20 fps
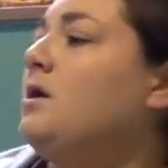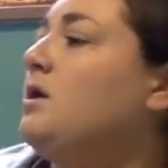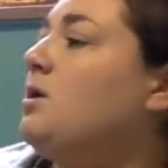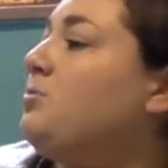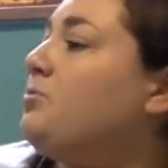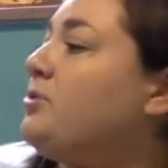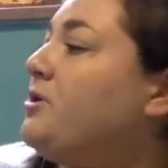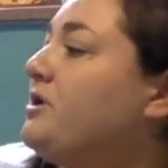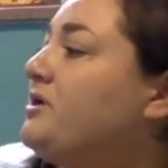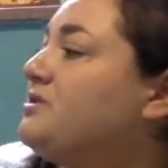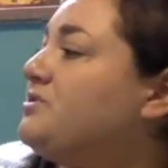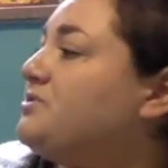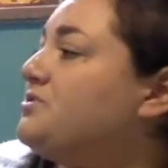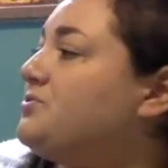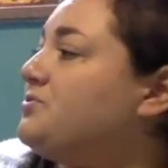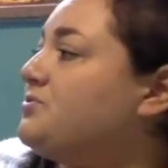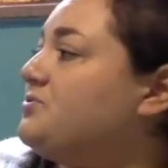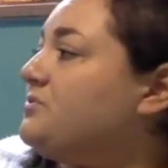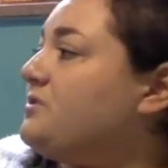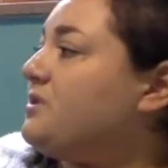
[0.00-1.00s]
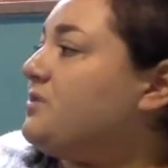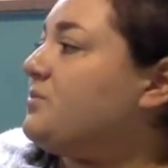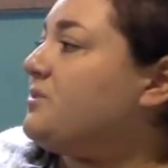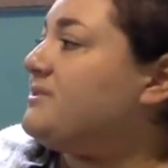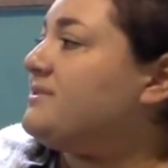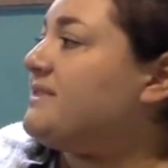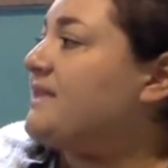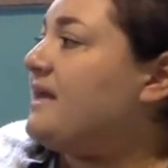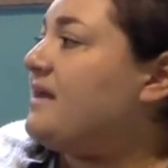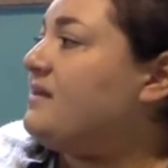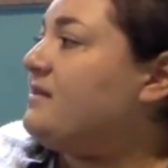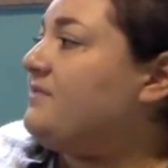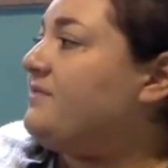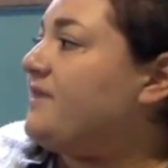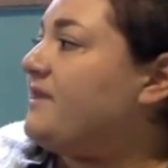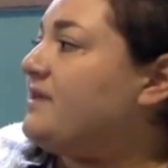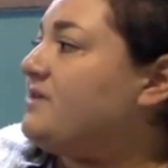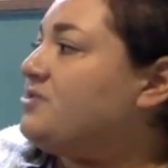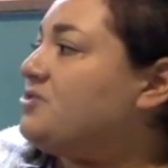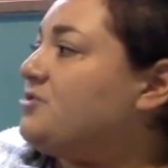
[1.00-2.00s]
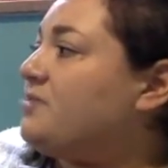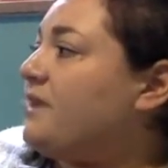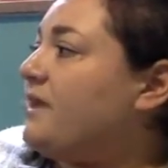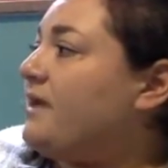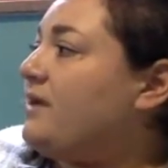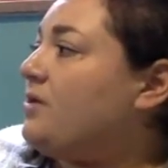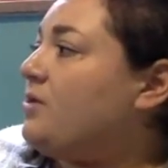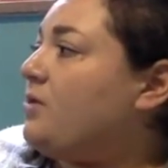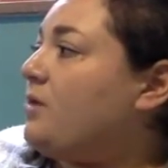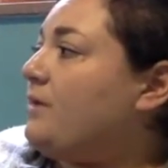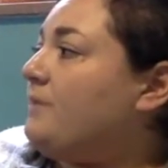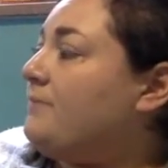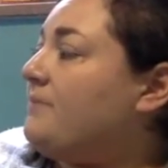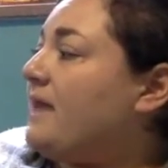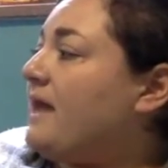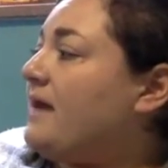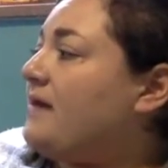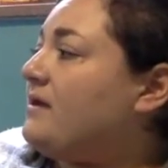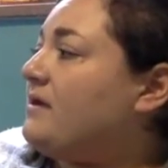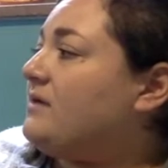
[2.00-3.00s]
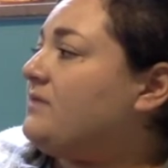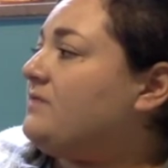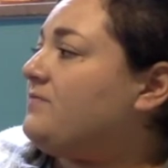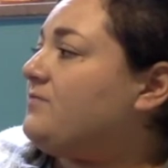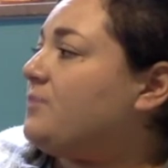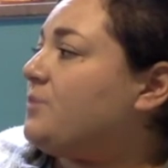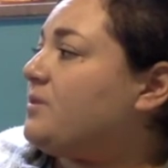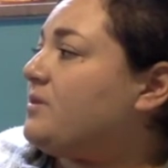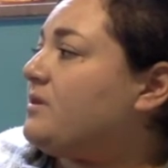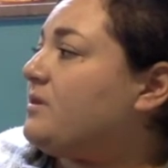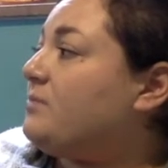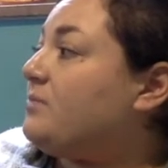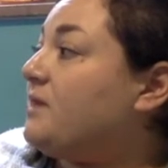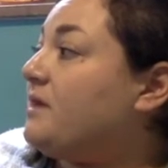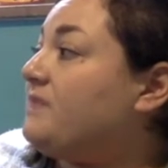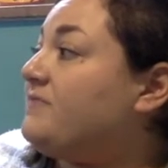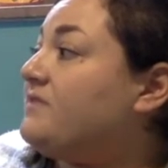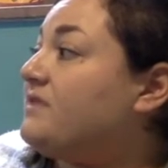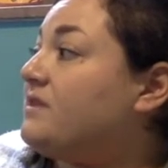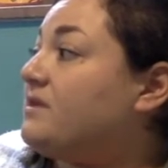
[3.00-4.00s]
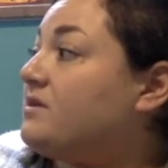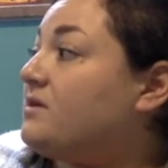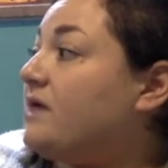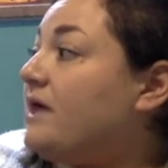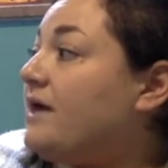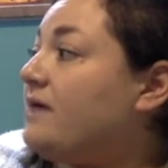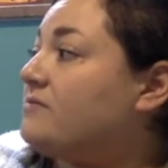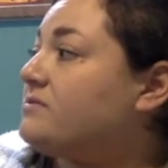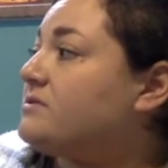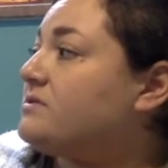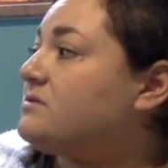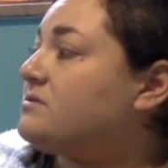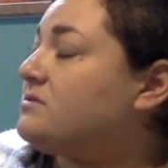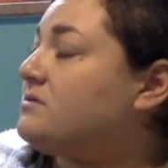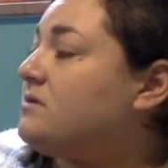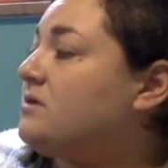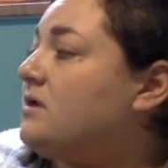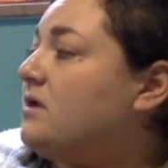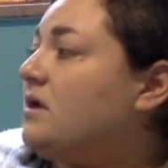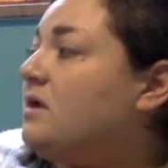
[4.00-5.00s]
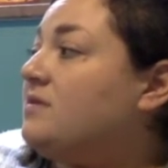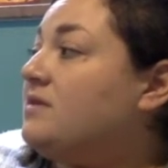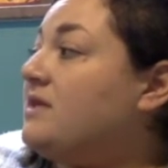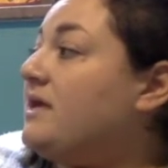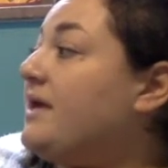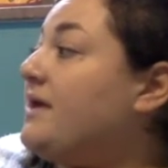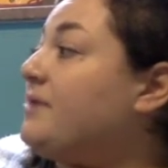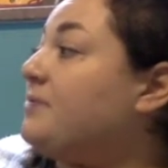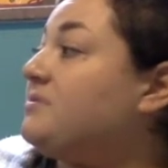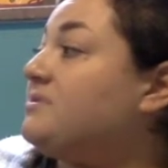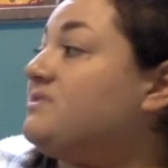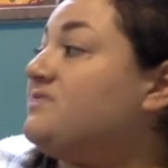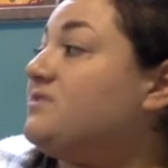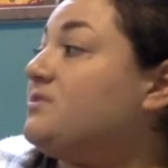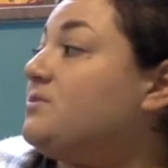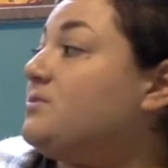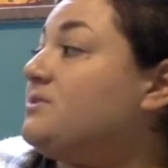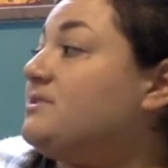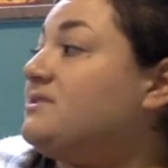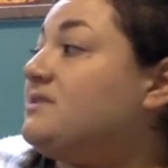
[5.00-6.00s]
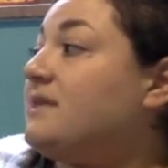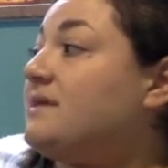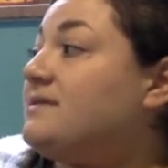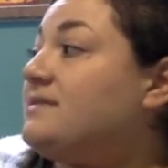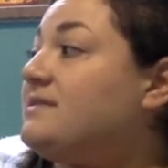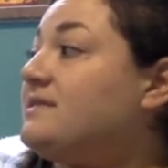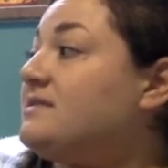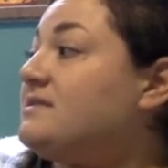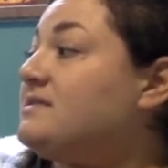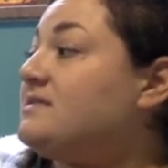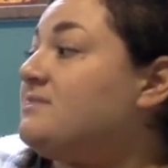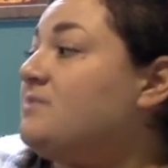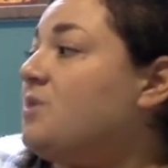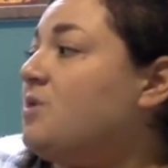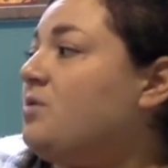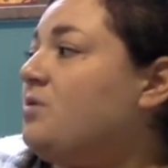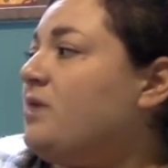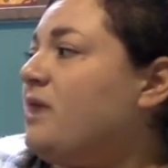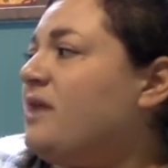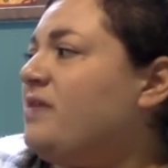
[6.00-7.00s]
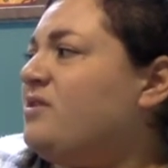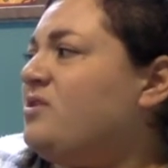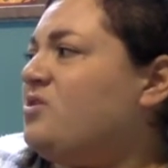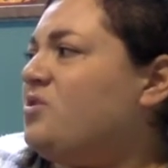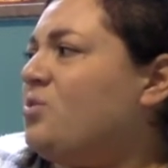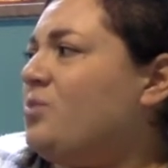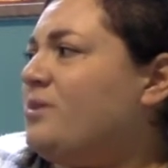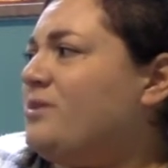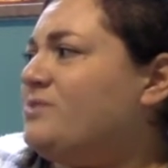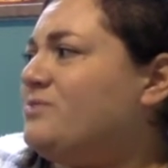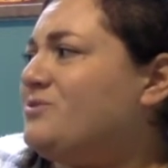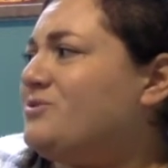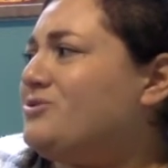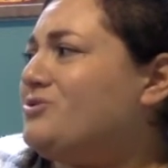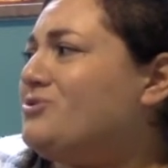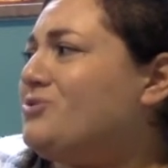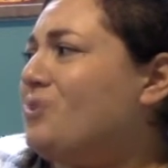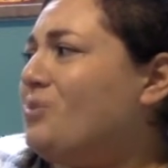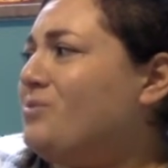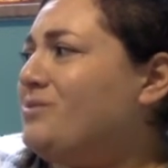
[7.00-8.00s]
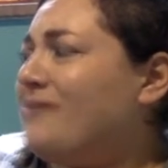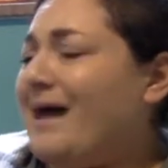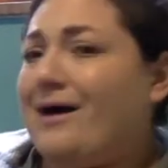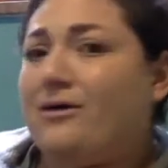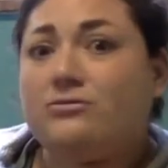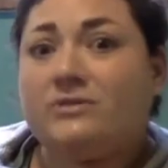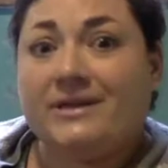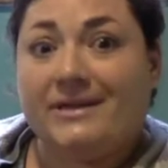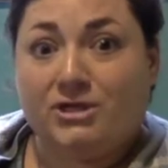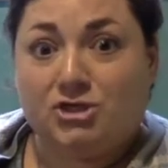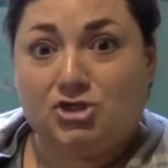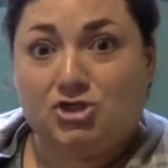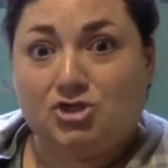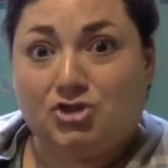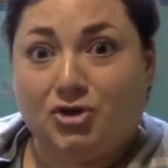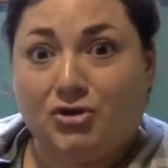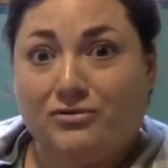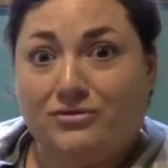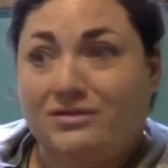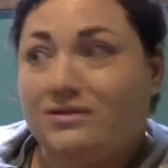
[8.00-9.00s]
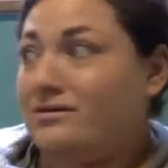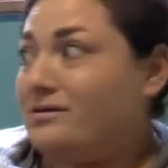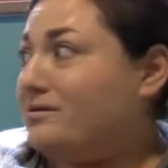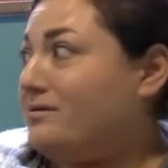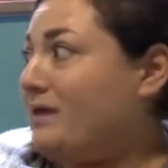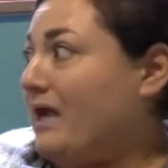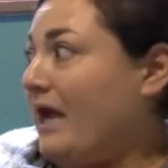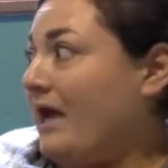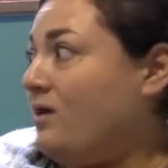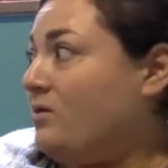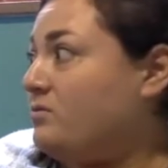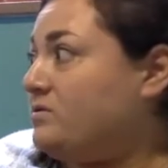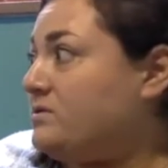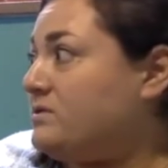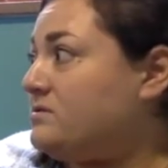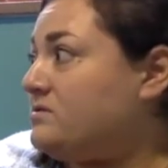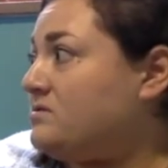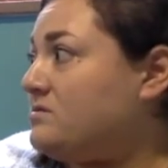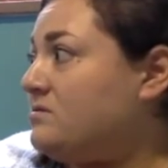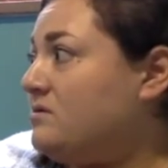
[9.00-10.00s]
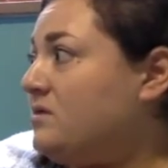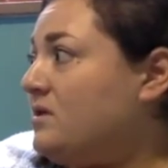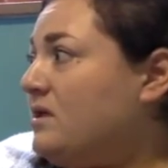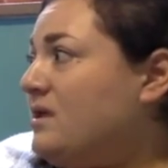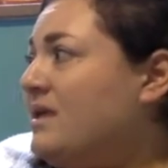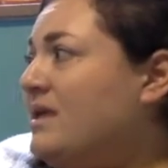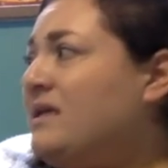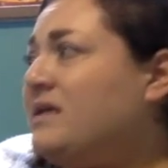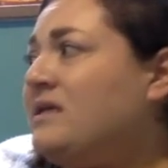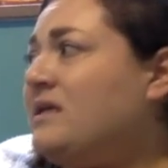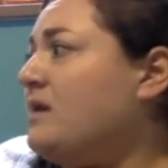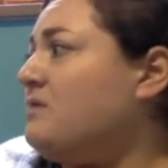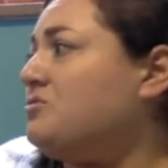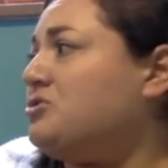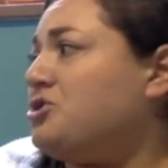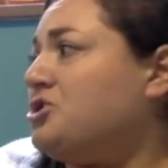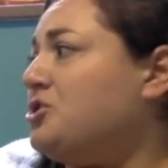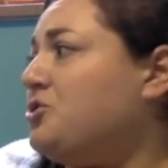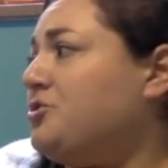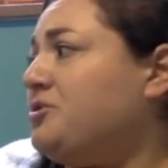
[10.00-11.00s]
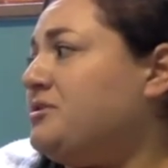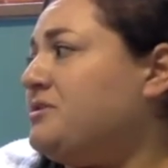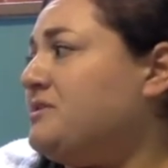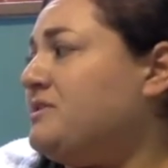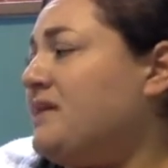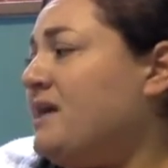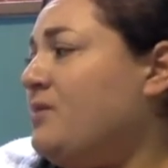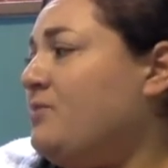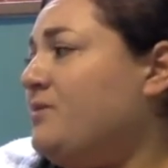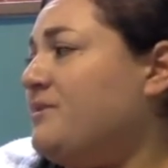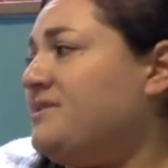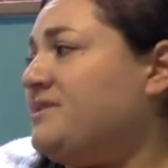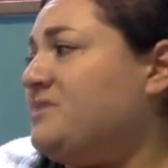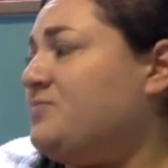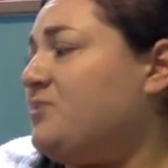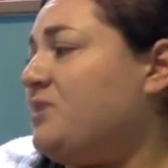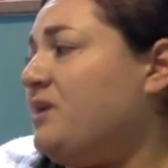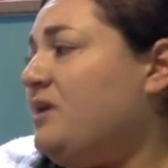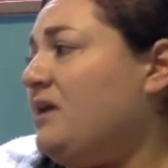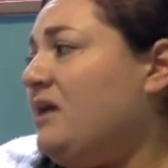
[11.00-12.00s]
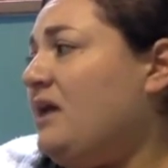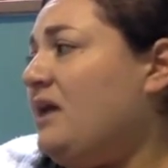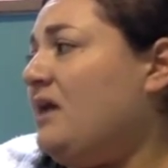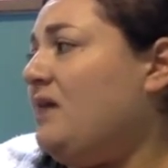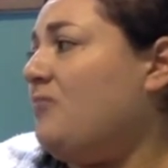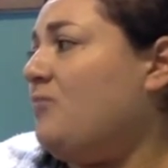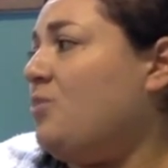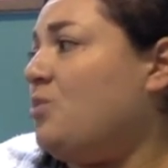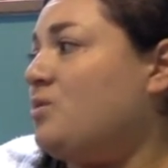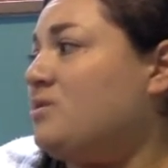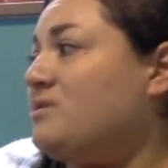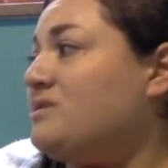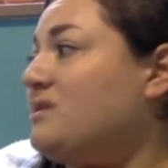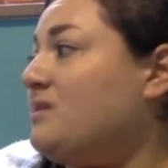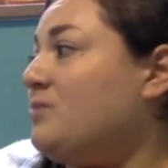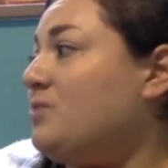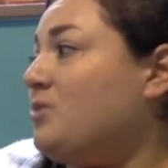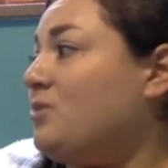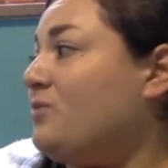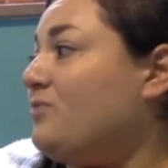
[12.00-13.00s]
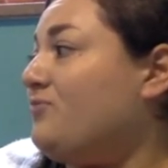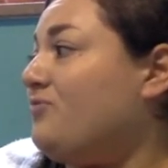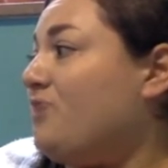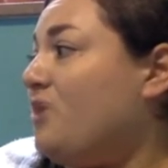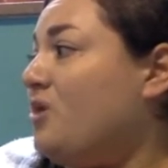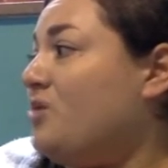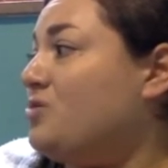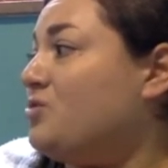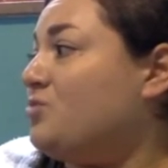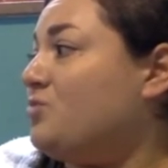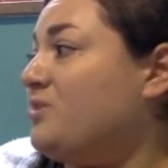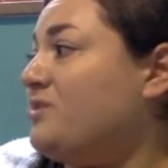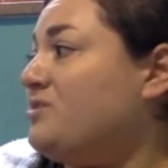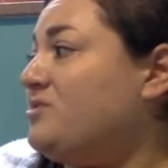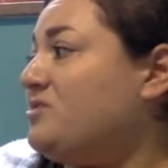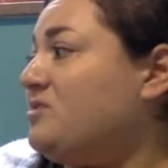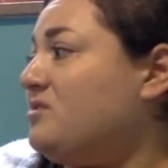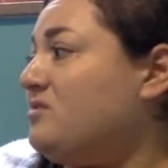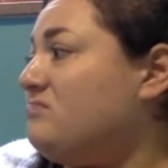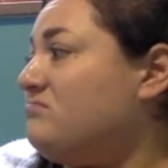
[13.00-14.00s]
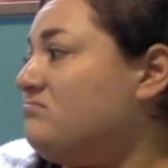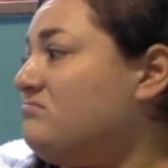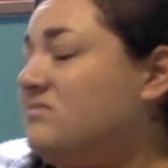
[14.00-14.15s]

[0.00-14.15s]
Pretty soon there was an elevated train going back and forth above the little house. The air was filled with dust and smoke, and the noise was so loud that it shook the little house. Now she couldn't tell when spring came, or summer, or fall, or winter.